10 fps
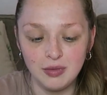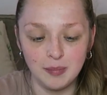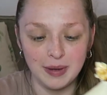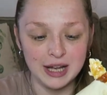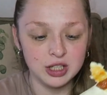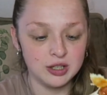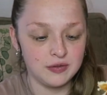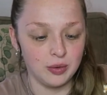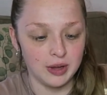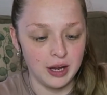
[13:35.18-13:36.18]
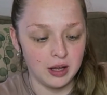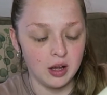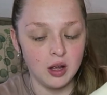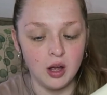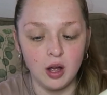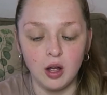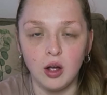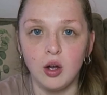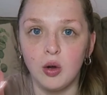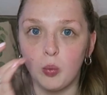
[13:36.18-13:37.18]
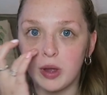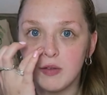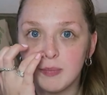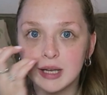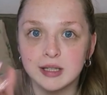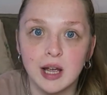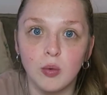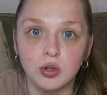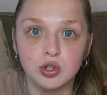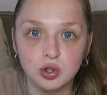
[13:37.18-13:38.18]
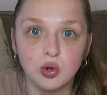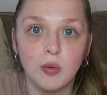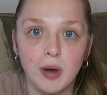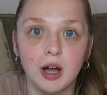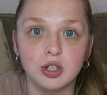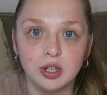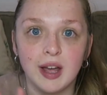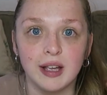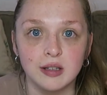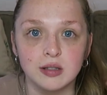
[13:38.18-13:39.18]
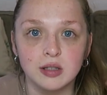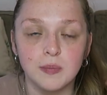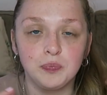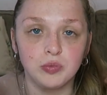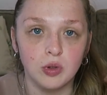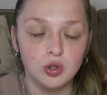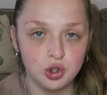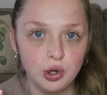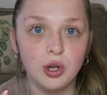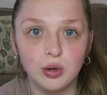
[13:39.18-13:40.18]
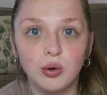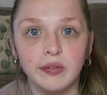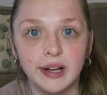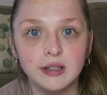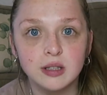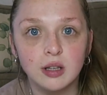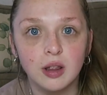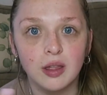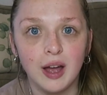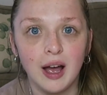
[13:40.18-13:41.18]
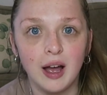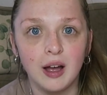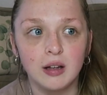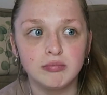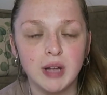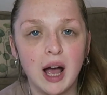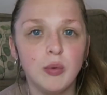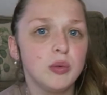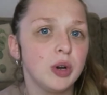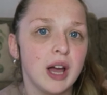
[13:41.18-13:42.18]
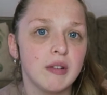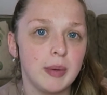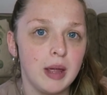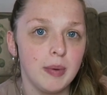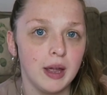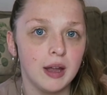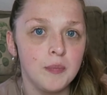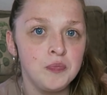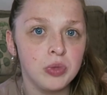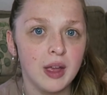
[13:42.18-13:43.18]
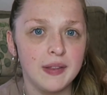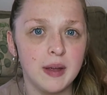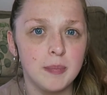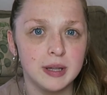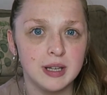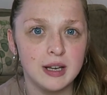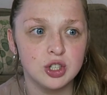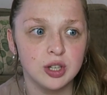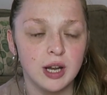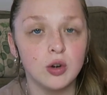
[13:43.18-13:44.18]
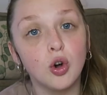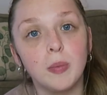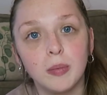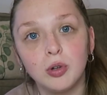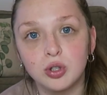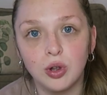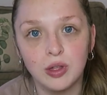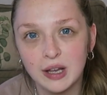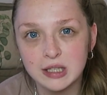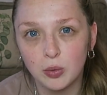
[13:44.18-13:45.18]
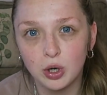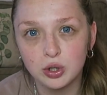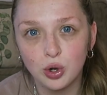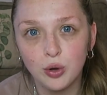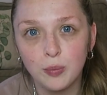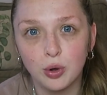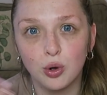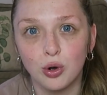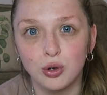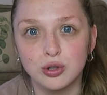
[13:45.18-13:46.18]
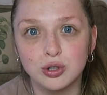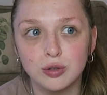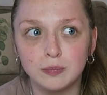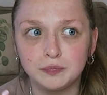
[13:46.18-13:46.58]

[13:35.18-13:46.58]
but I just feel like we've missed out on so much things due to COVID that I wouldn't want to have a baby and then potentially not be able to do the things I want to do, because